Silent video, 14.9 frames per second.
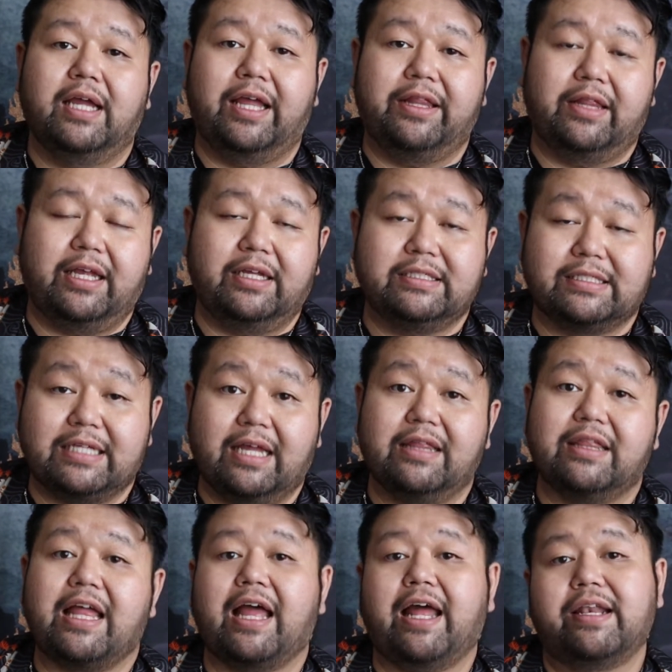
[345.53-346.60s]
and they
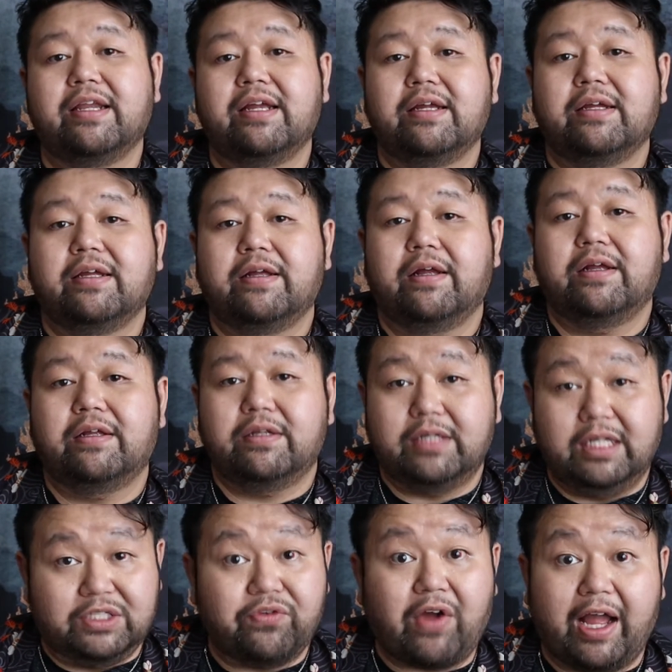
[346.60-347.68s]
said that
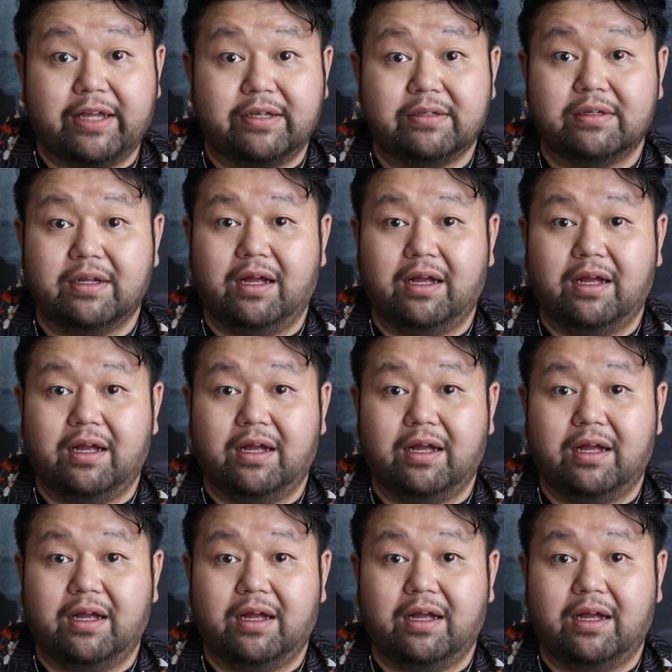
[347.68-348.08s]
it's fine.